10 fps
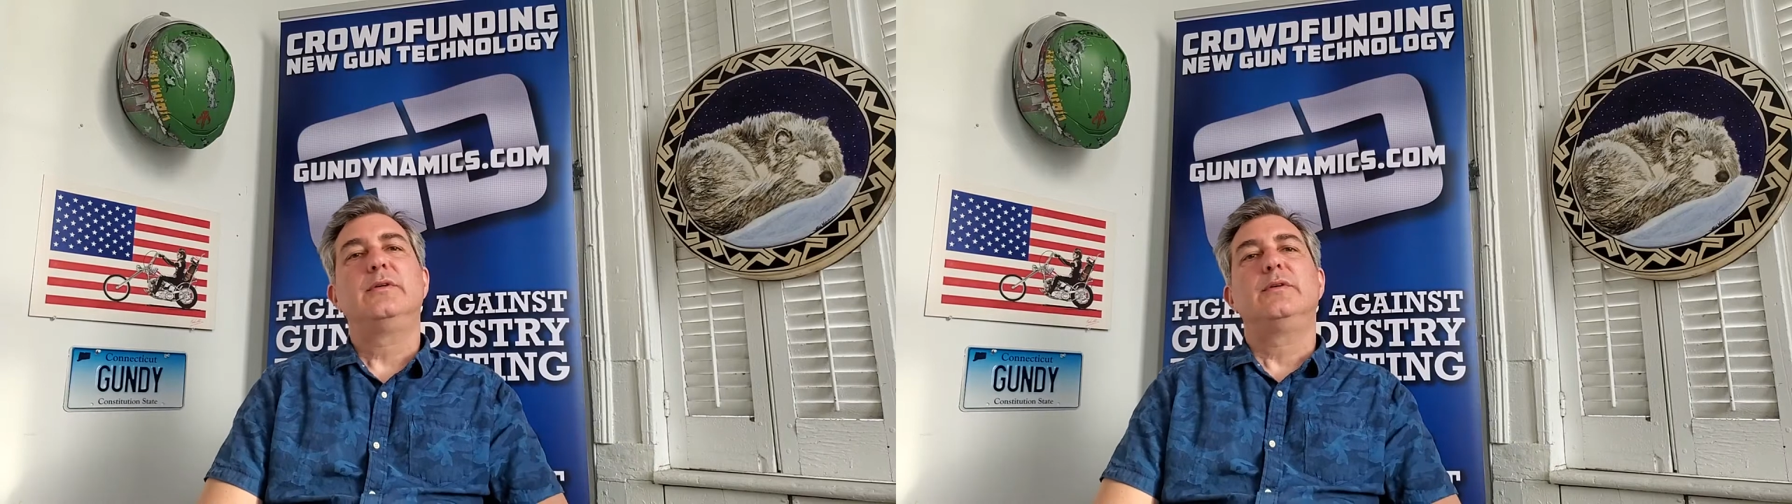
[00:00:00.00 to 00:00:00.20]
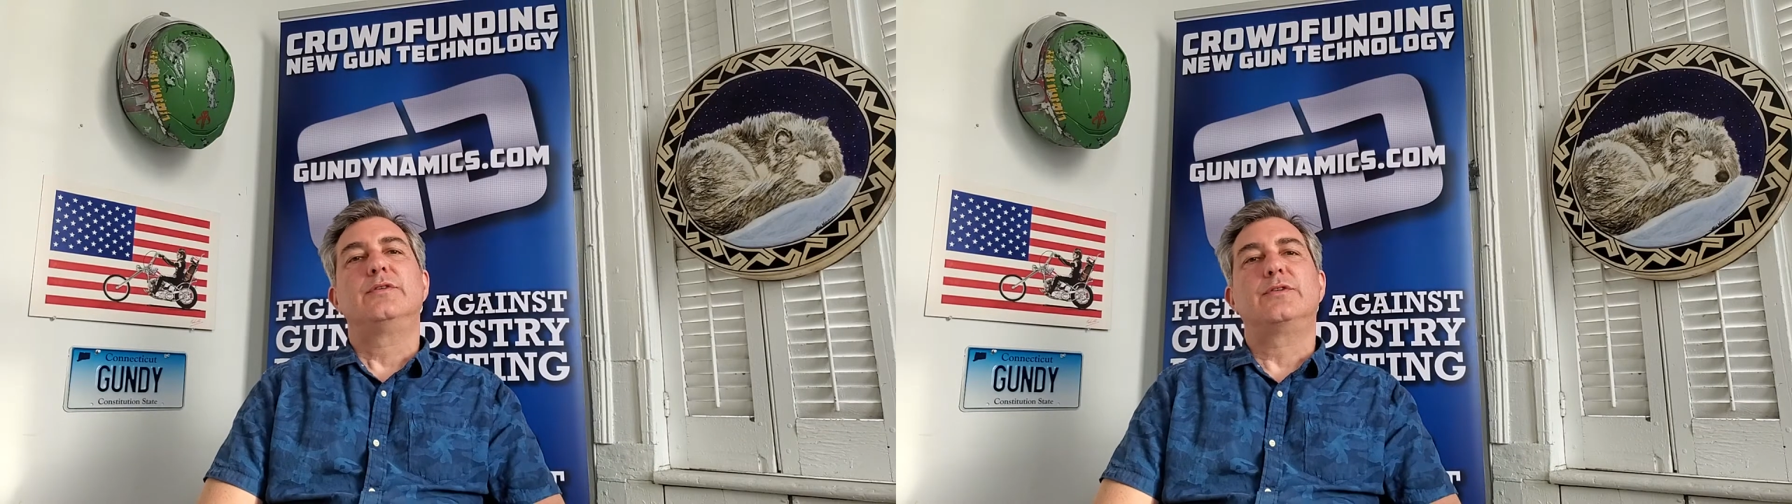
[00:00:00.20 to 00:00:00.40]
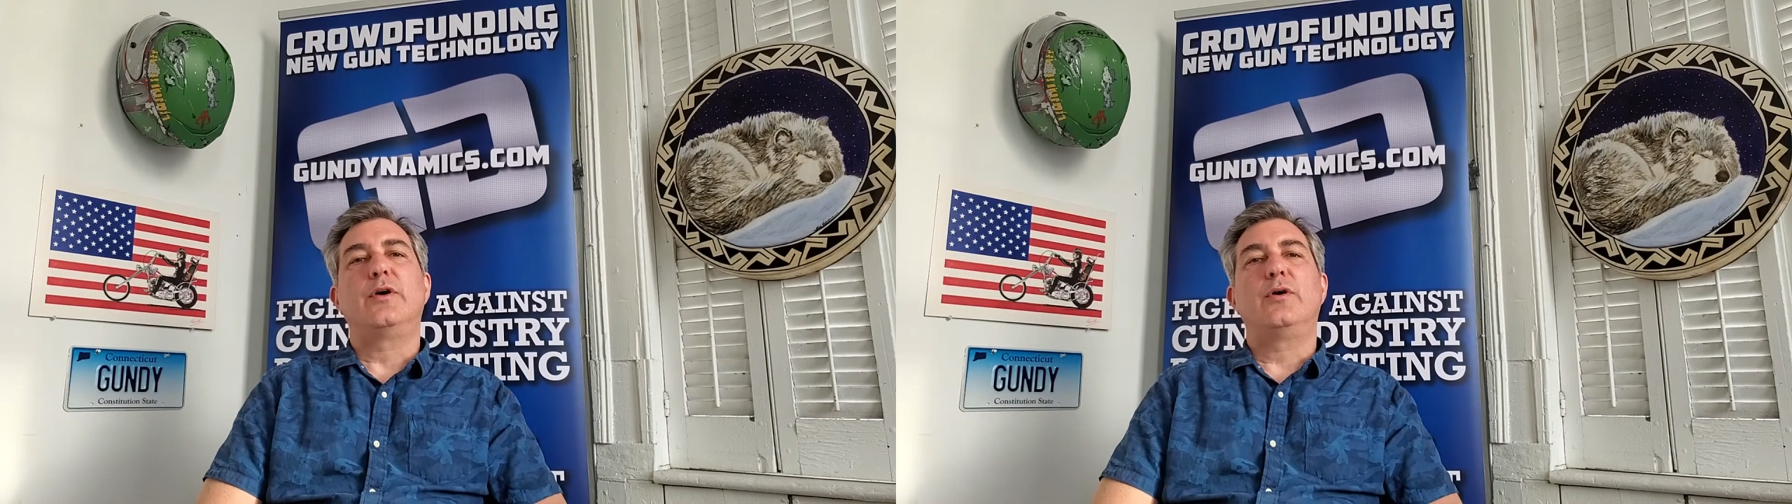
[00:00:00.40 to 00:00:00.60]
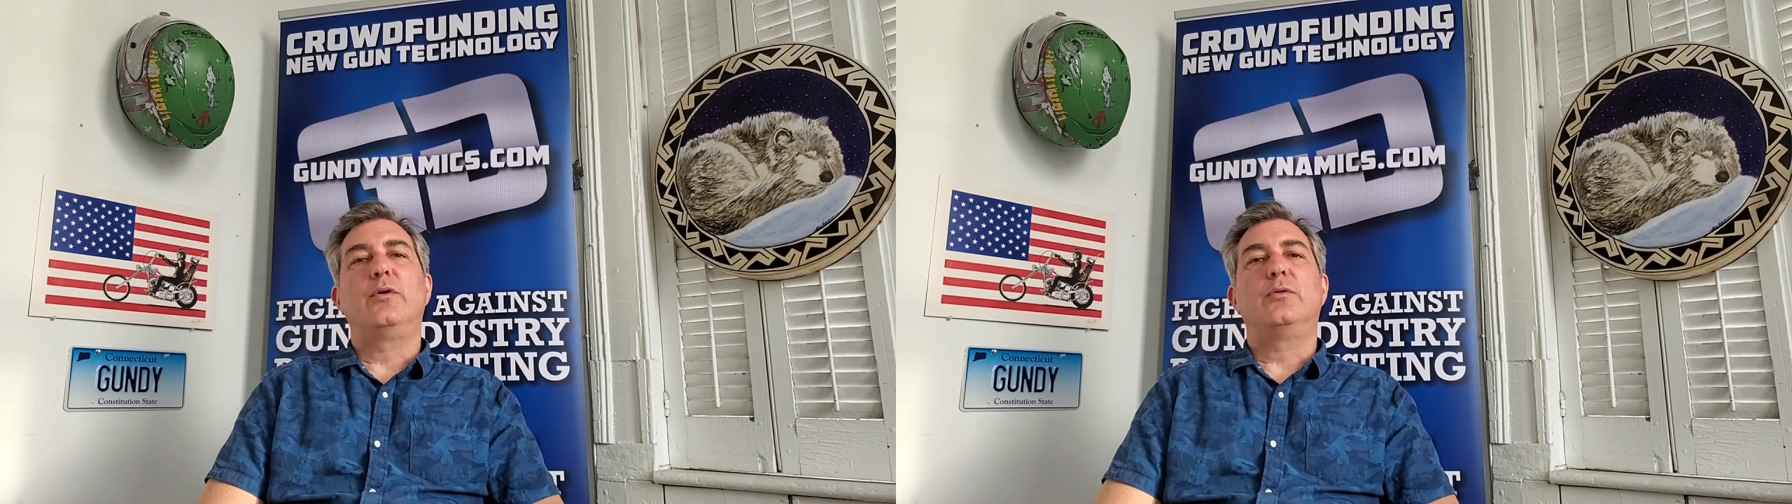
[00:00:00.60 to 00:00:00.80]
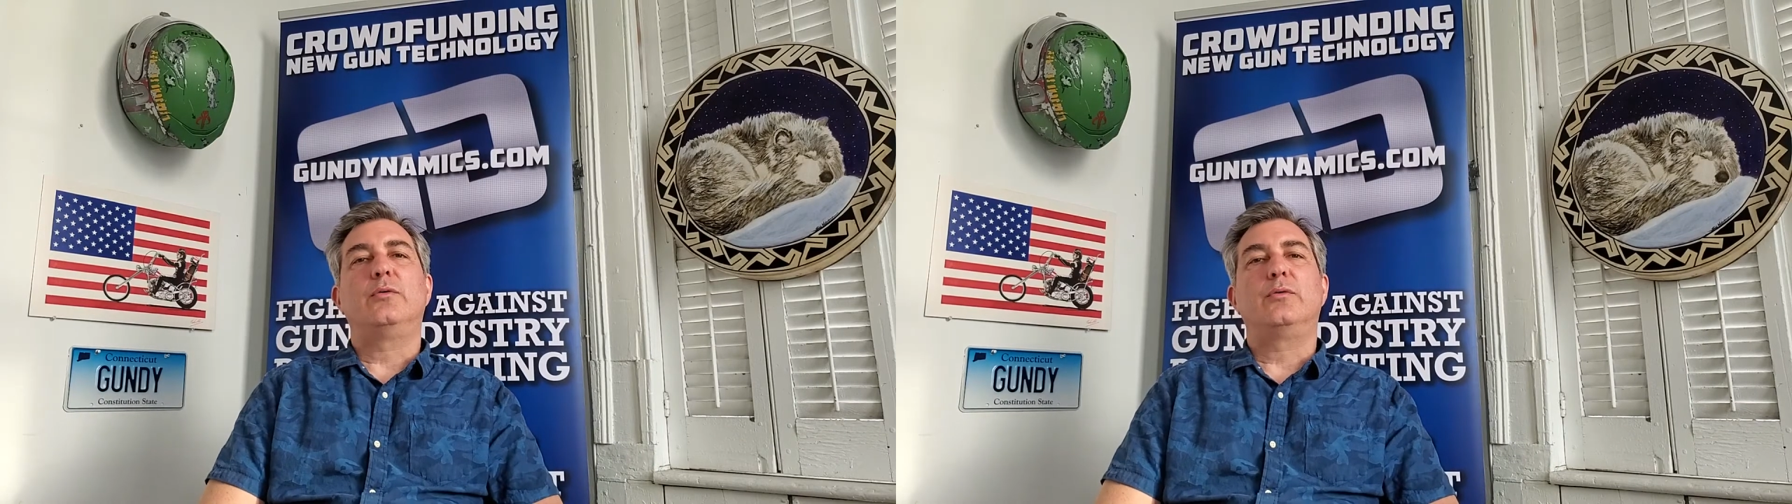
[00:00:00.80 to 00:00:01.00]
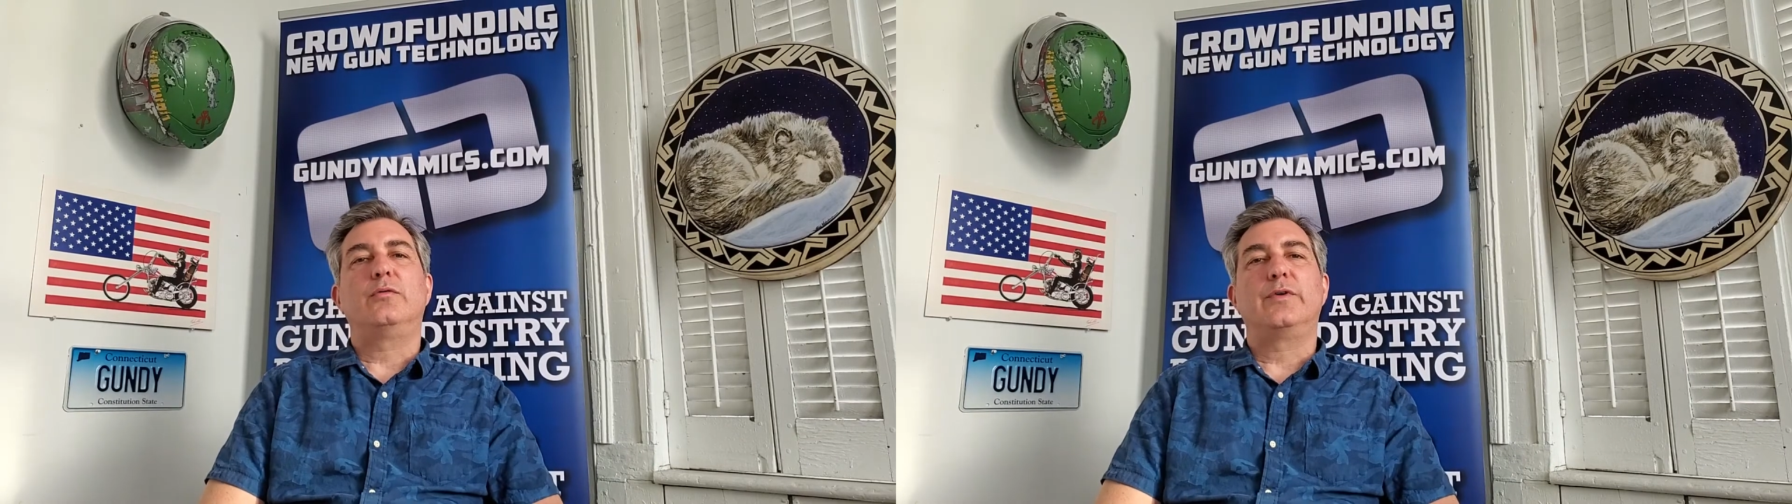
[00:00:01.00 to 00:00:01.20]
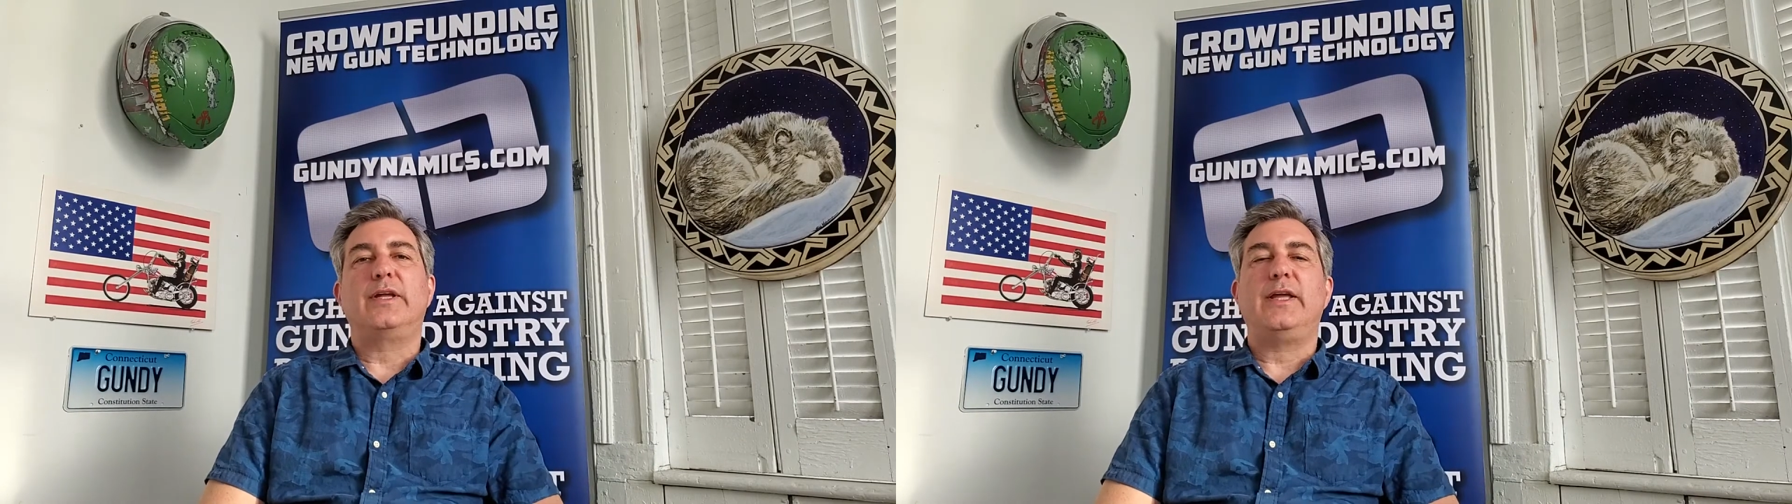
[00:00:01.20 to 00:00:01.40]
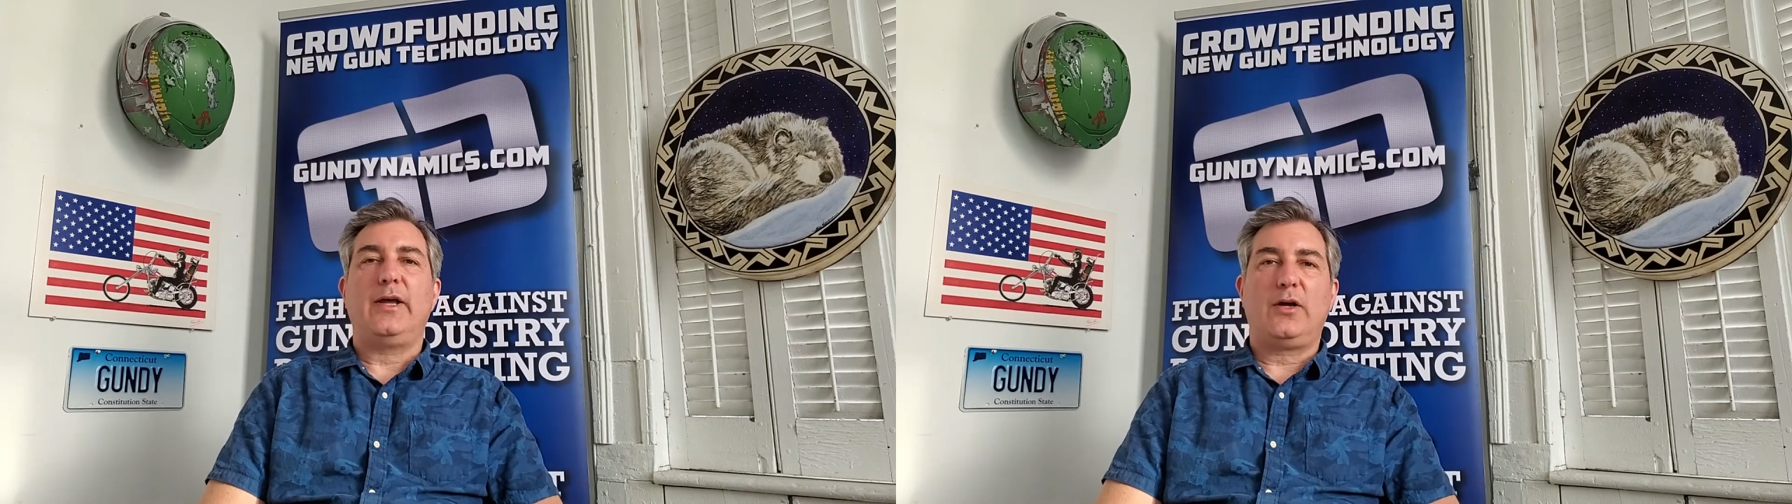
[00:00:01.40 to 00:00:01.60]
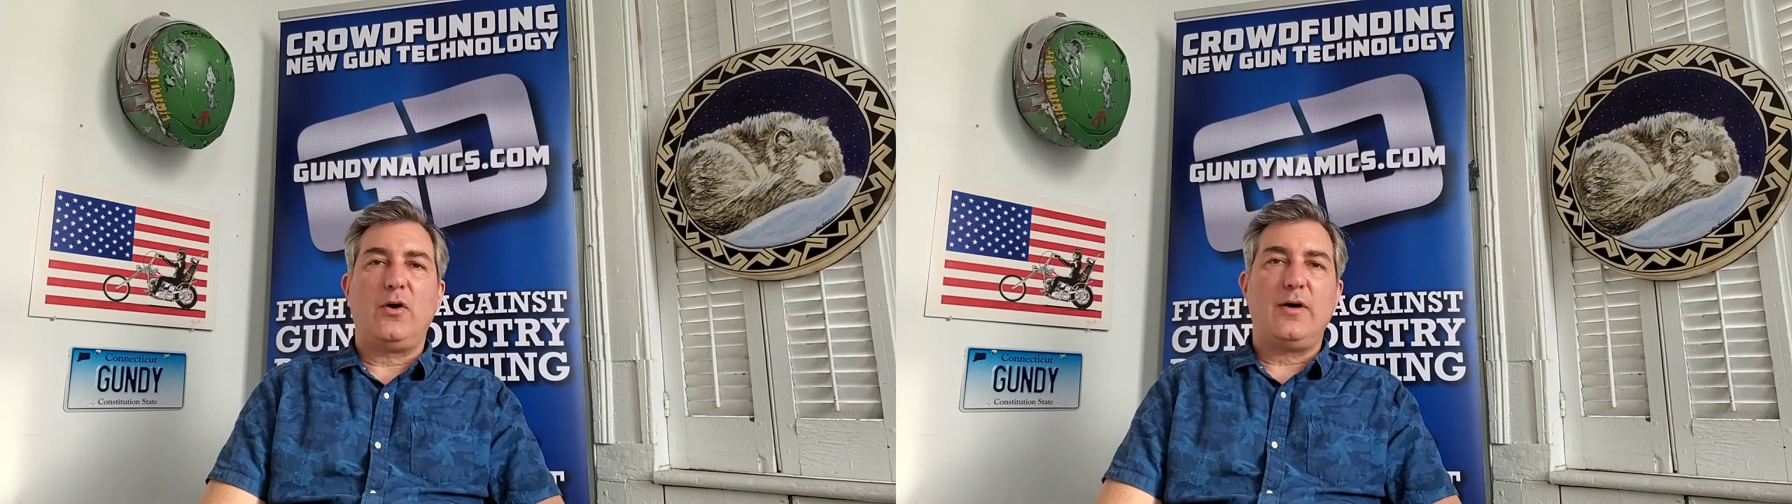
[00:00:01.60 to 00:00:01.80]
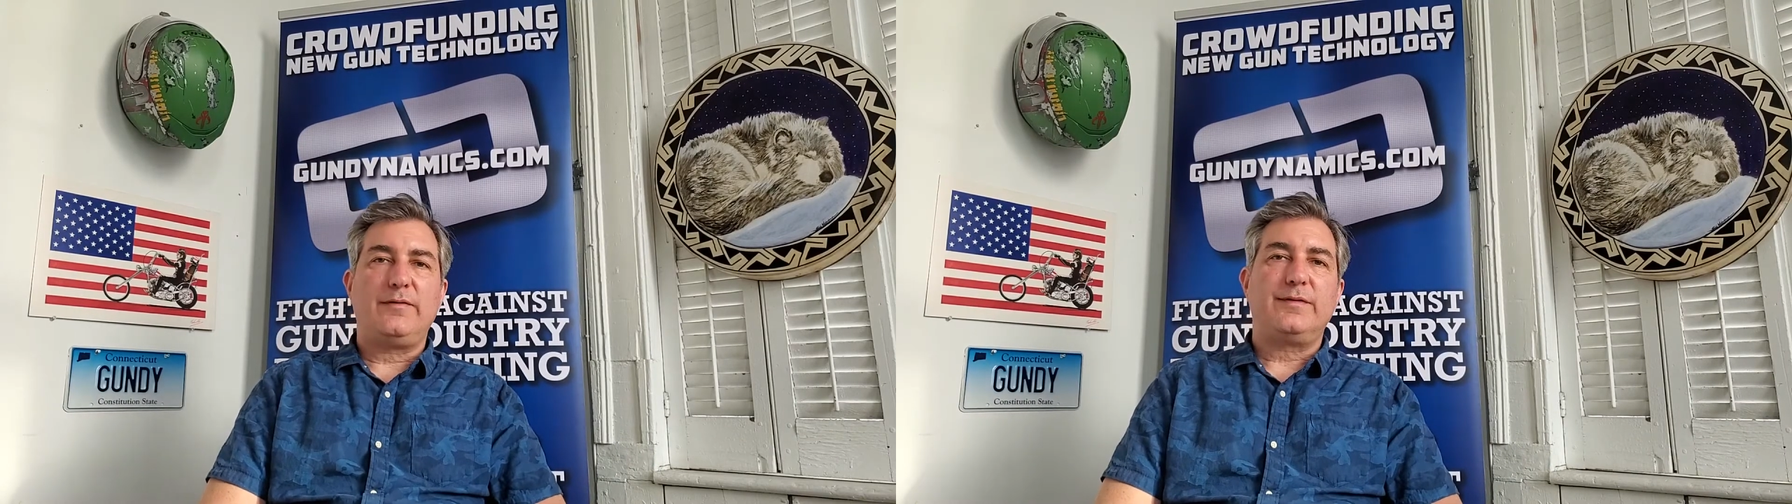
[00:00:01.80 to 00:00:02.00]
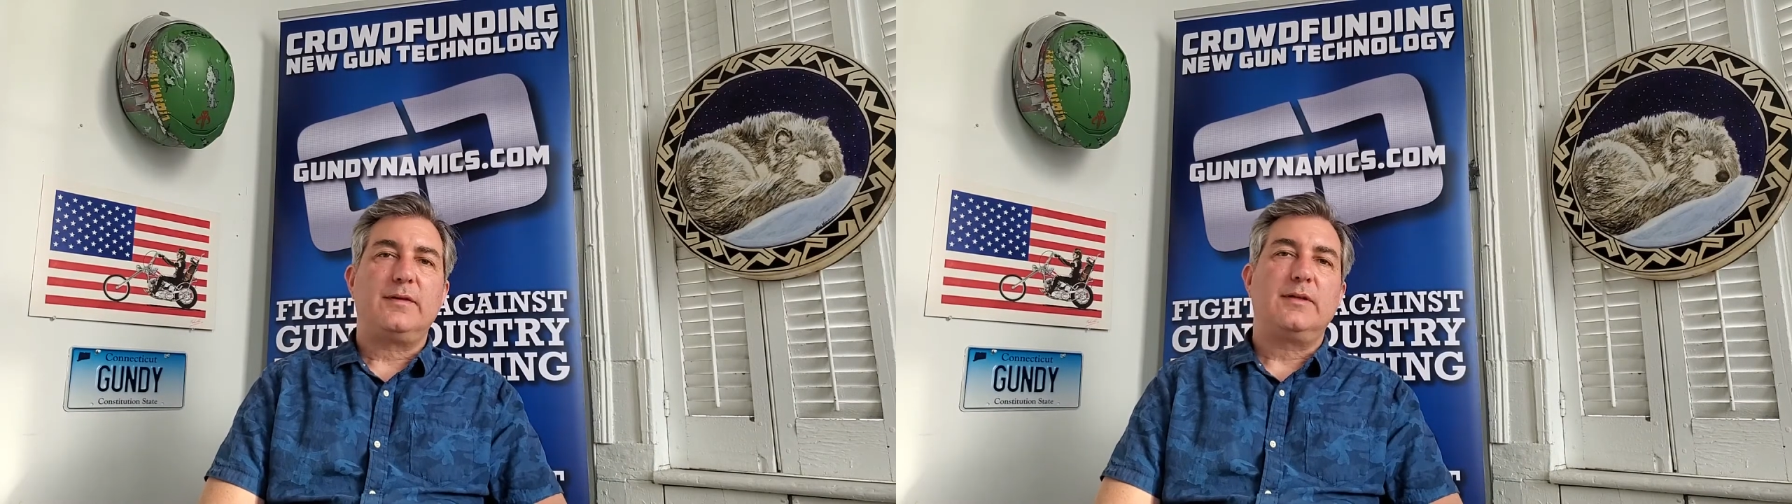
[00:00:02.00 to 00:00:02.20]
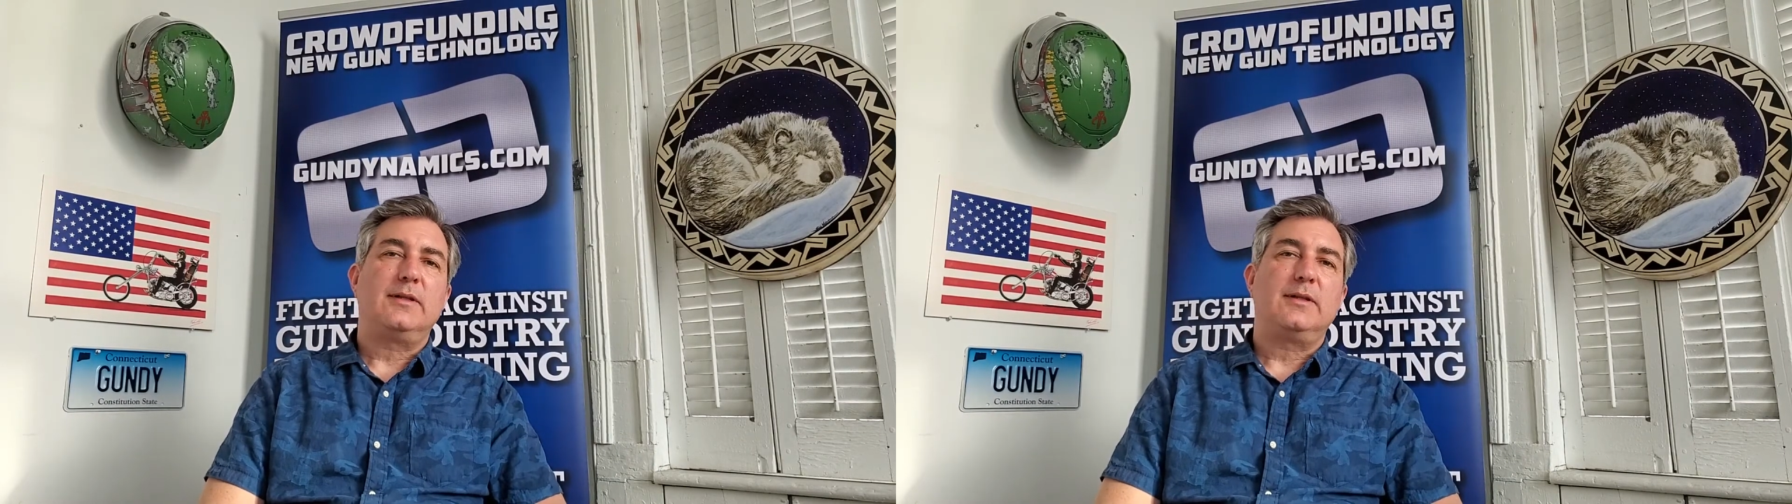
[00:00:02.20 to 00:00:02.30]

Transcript: So for the kickoff,